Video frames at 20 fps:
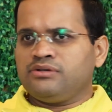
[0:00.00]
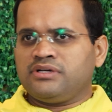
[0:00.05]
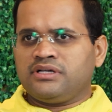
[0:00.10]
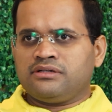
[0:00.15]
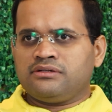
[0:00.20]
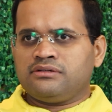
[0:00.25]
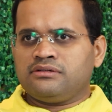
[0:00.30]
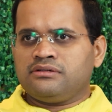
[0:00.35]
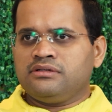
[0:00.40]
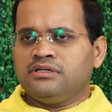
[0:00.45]
You
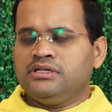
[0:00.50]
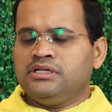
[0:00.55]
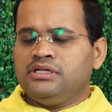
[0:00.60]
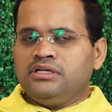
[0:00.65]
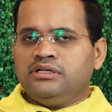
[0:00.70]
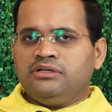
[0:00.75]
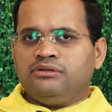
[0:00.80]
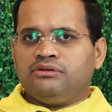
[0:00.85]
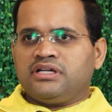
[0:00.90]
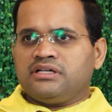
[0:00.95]
can
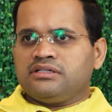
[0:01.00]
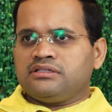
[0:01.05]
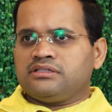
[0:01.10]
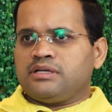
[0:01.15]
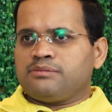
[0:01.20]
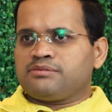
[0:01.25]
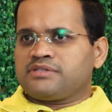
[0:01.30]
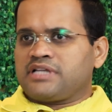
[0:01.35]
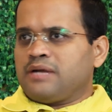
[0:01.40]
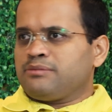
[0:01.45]

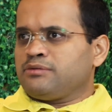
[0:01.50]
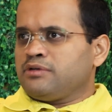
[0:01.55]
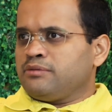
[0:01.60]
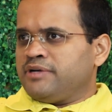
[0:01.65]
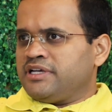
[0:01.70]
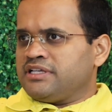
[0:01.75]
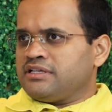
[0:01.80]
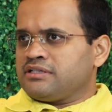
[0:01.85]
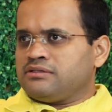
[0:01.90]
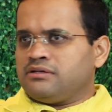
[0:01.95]
subscribe
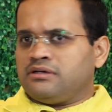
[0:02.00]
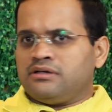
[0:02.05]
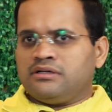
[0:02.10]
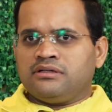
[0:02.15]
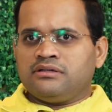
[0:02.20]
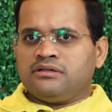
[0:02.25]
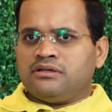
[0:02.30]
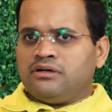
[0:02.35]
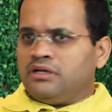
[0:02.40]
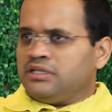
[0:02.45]
to pages
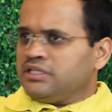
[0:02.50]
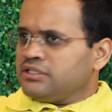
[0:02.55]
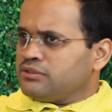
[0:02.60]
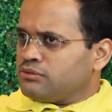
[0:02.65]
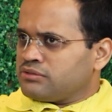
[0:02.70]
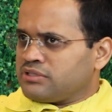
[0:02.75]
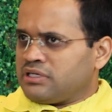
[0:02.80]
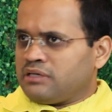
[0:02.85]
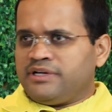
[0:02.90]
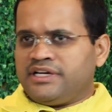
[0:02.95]
on all
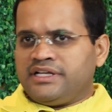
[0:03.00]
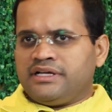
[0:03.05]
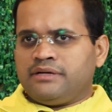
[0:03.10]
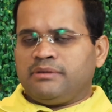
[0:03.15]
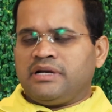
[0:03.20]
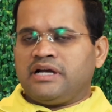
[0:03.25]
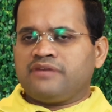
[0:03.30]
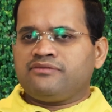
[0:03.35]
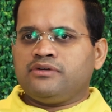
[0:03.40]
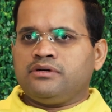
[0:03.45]
the social
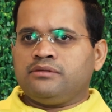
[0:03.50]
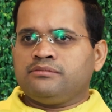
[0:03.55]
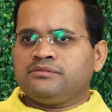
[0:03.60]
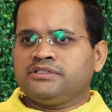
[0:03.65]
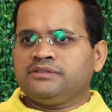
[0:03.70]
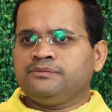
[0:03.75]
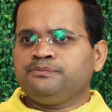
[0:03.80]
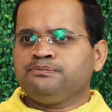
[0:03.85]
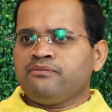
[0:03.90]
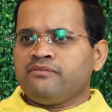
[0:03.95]
media
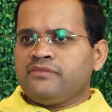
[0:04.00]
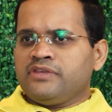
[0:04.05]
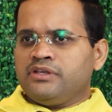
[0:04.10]
platforms.